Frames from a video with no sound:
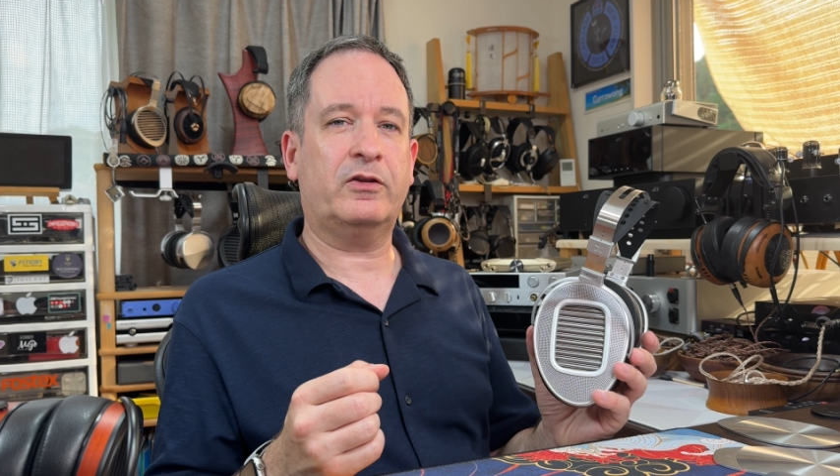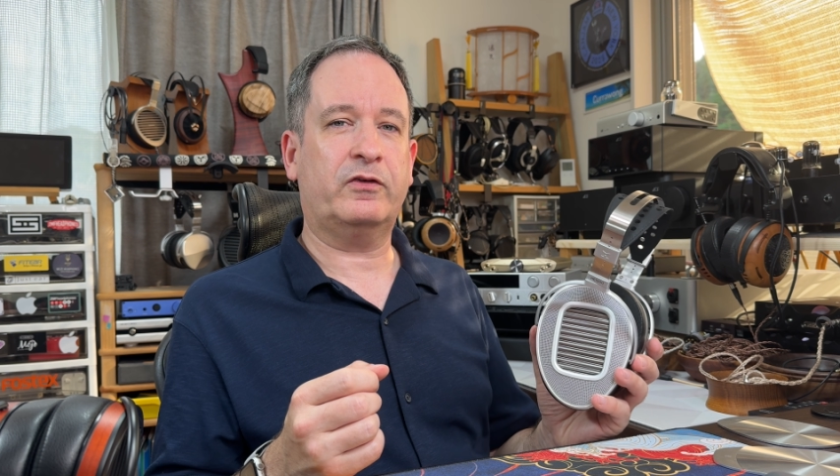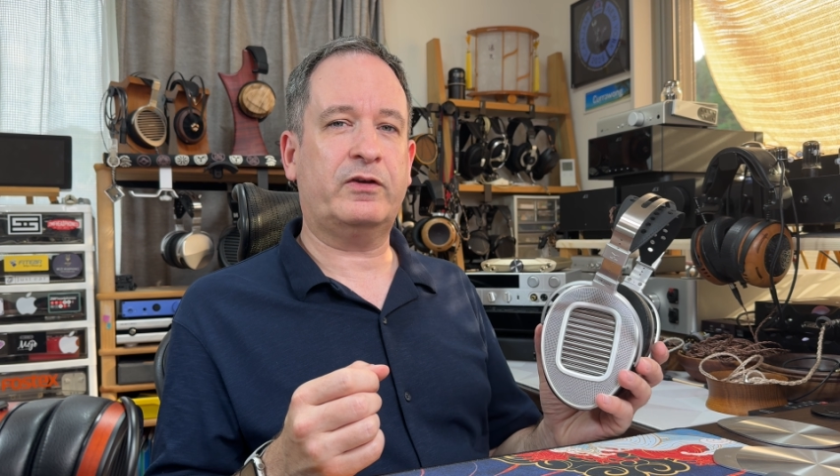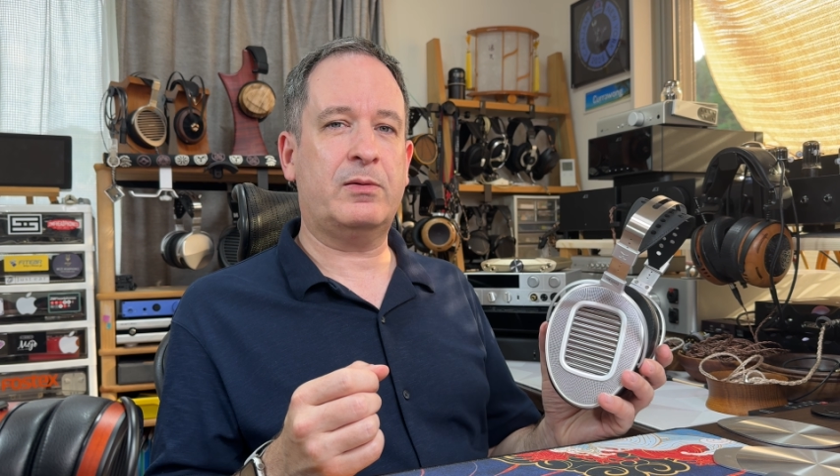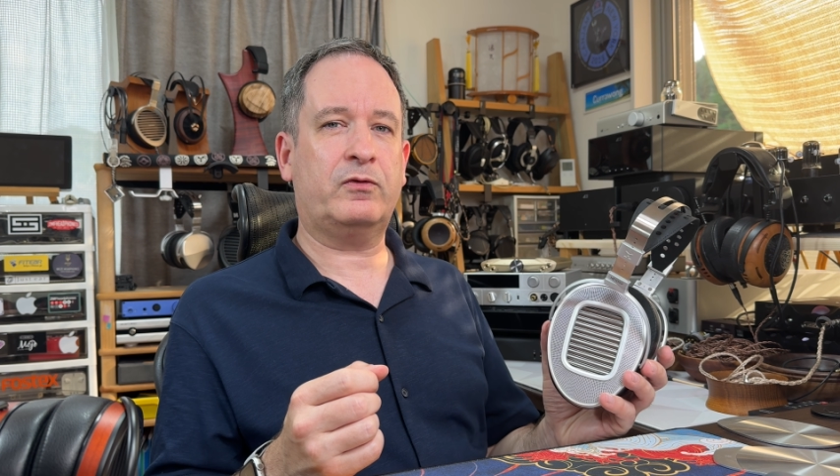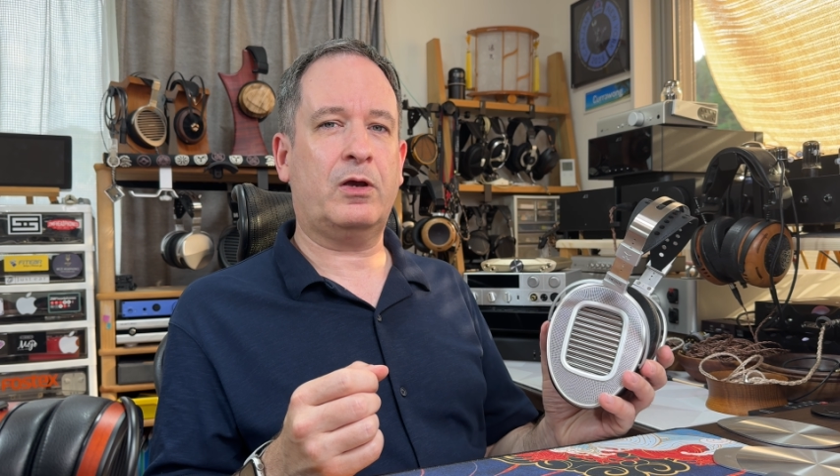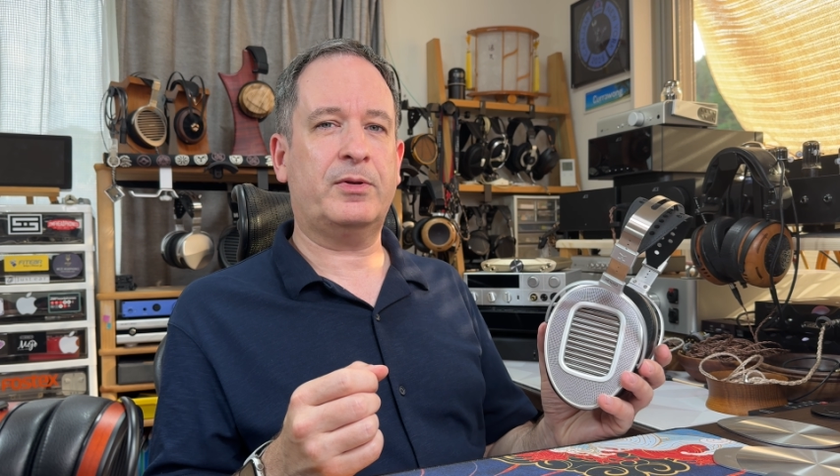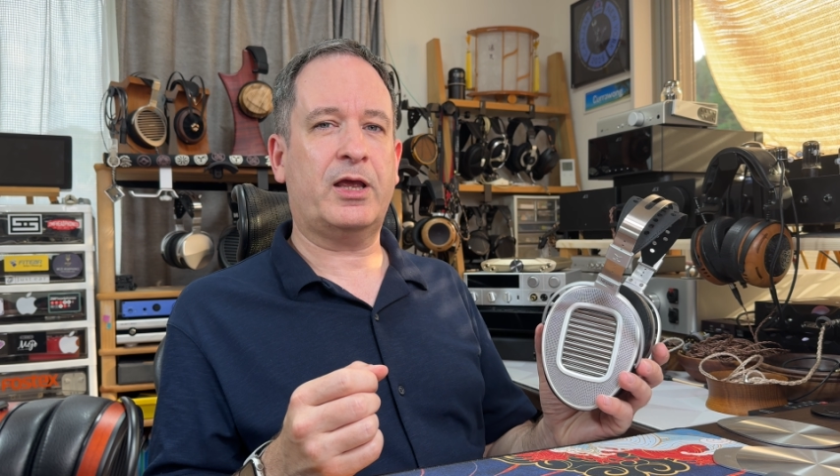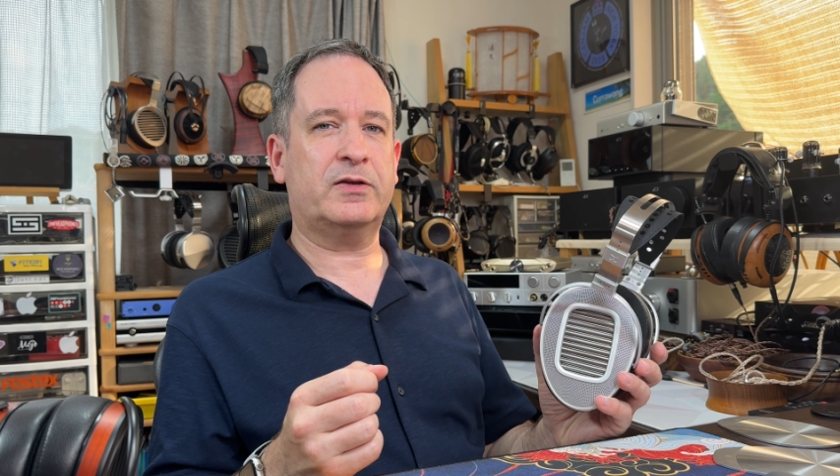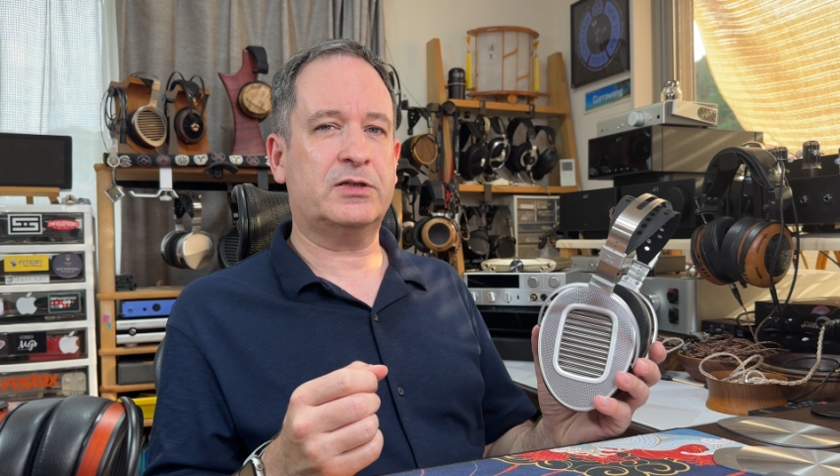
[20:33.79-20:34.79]
and at the same time
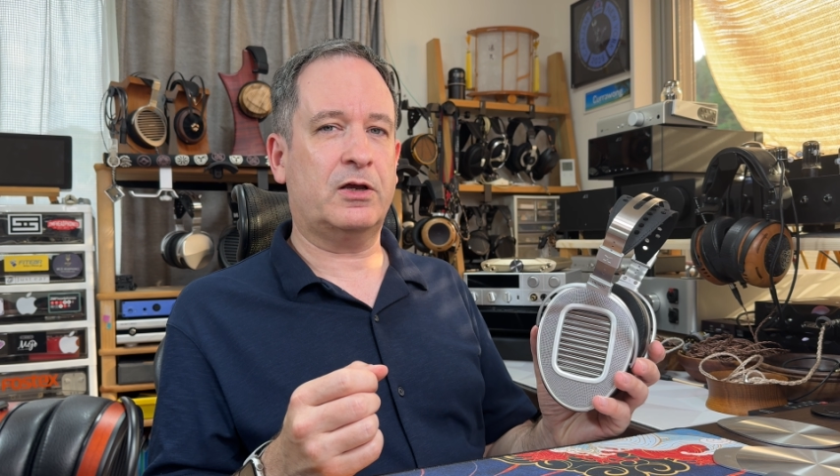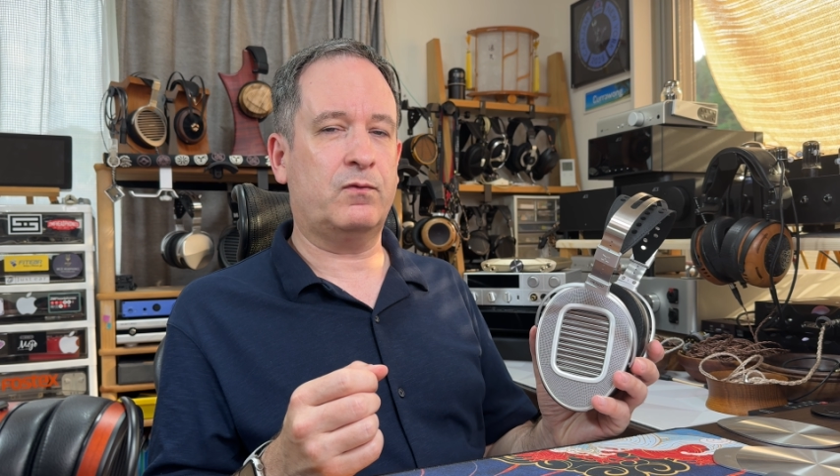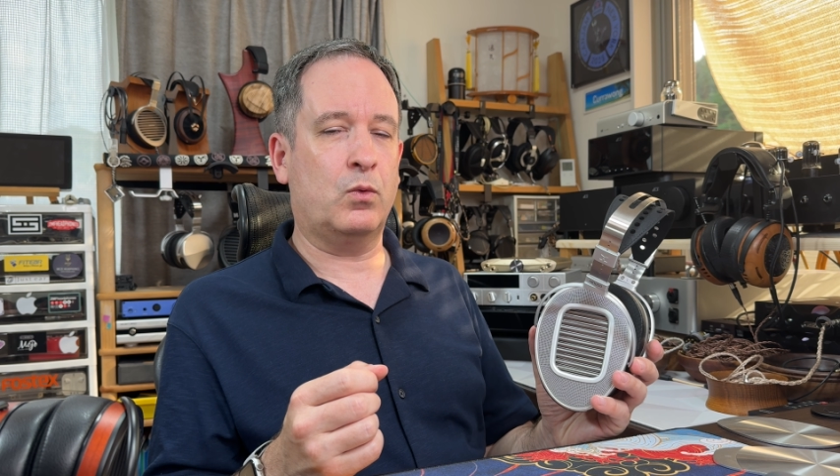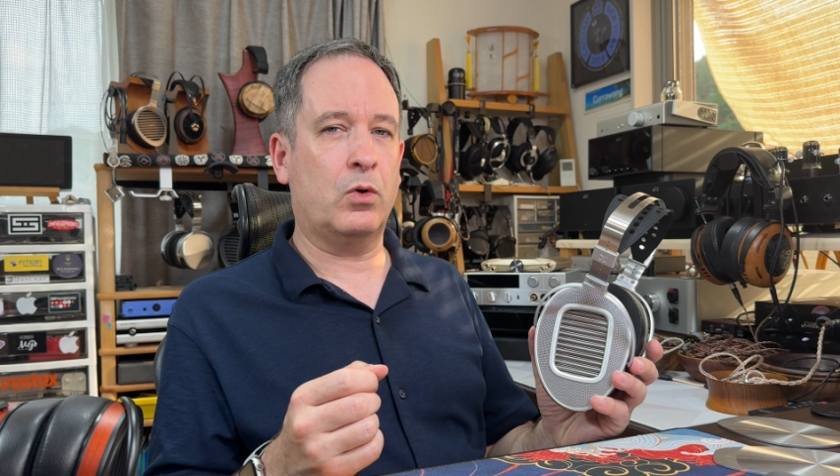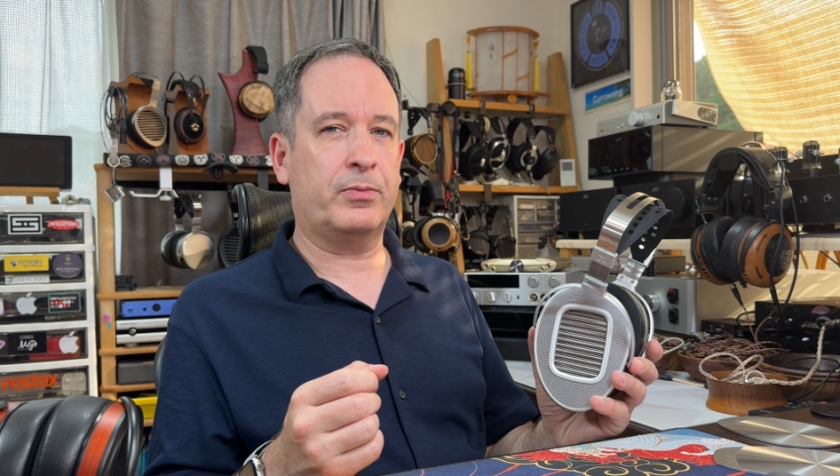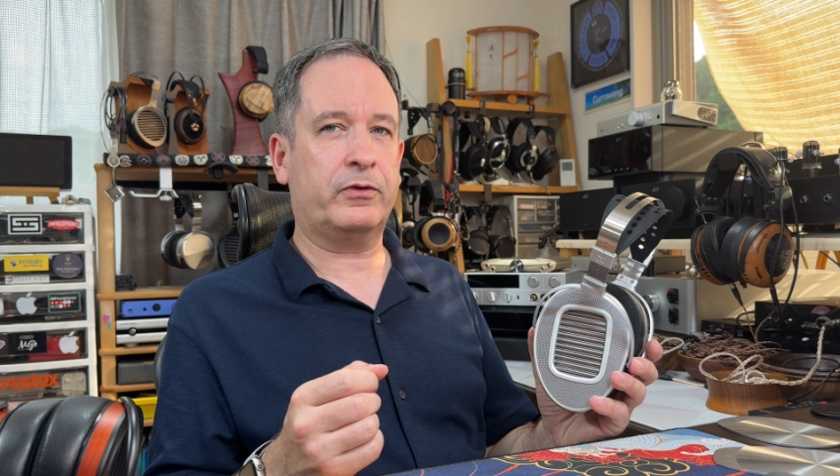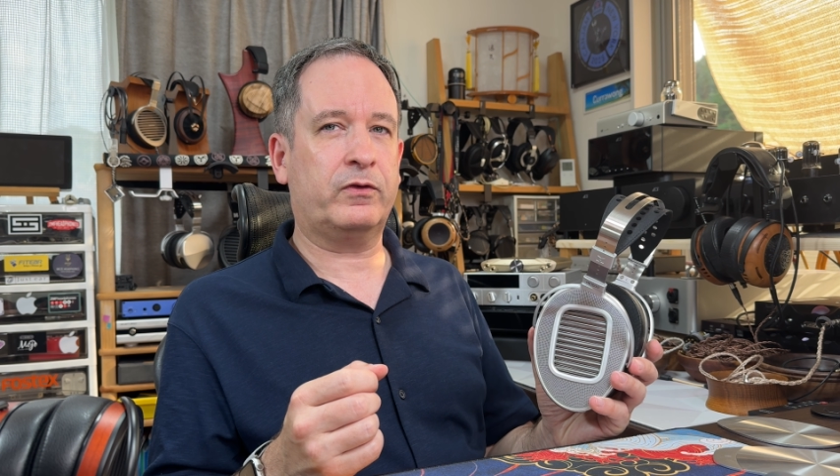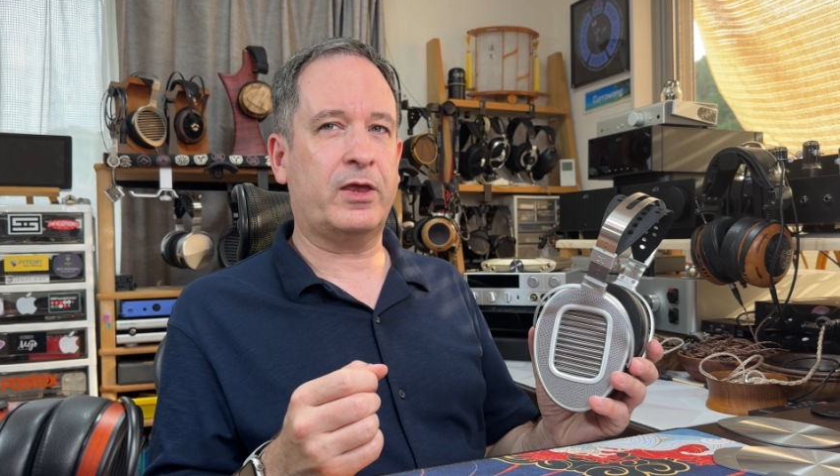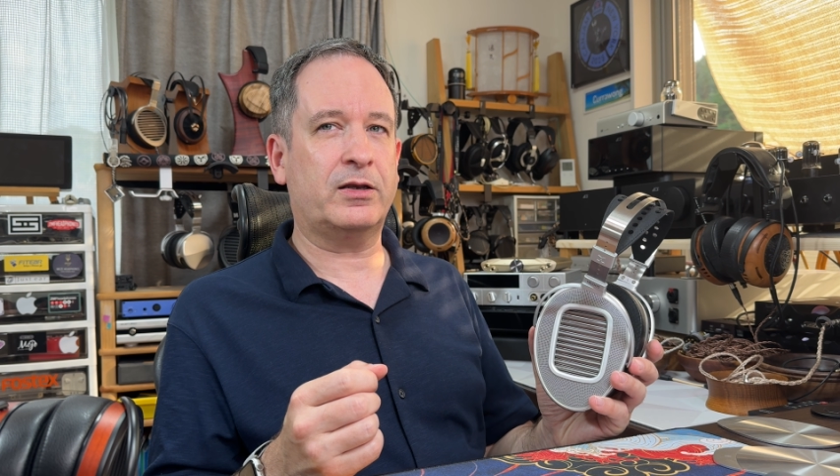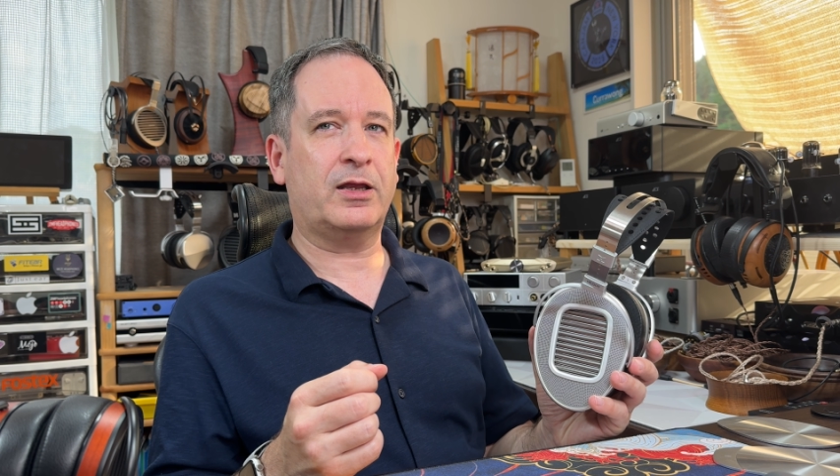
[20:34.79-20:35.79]
it has enough warmth
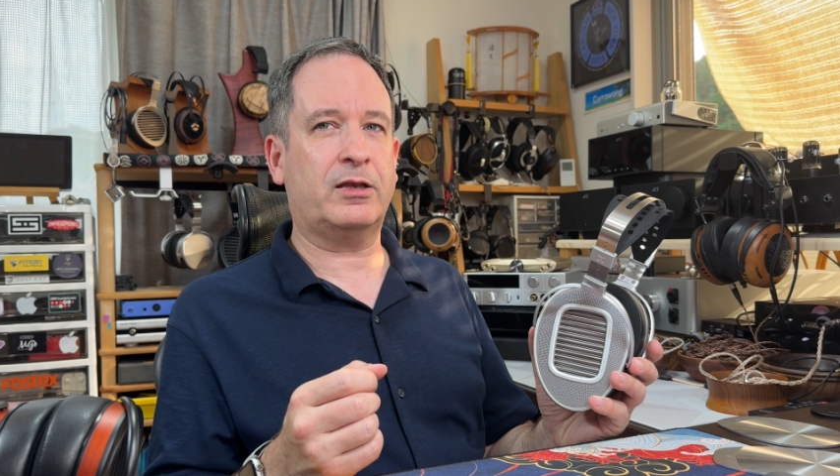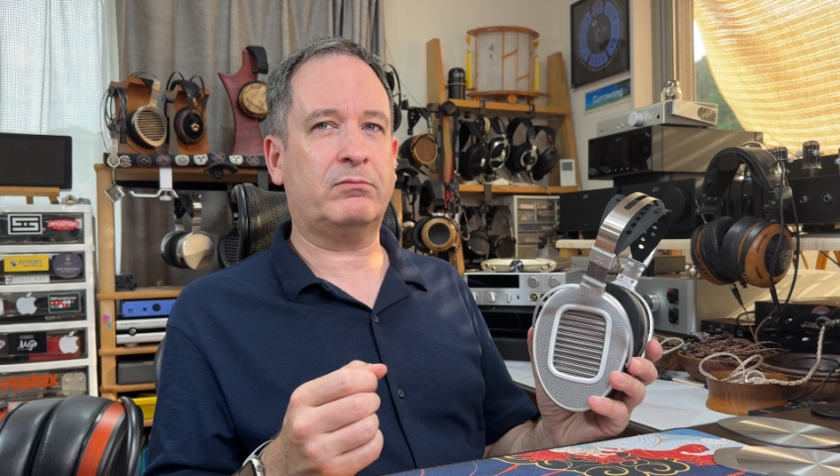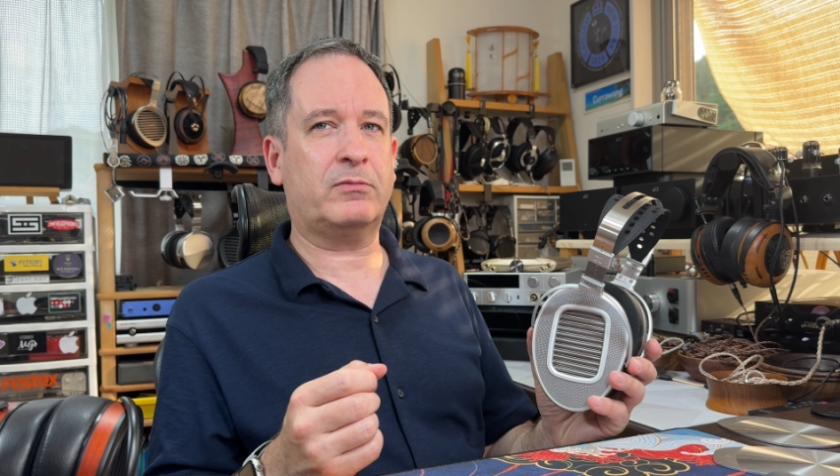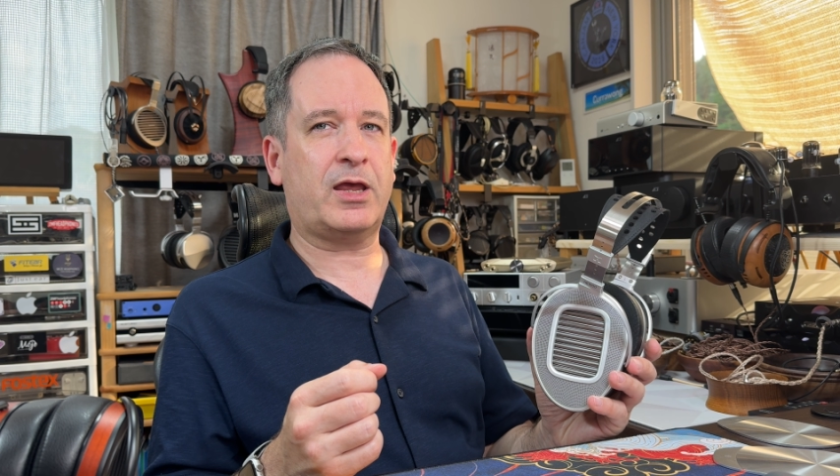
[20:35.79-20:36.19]
that it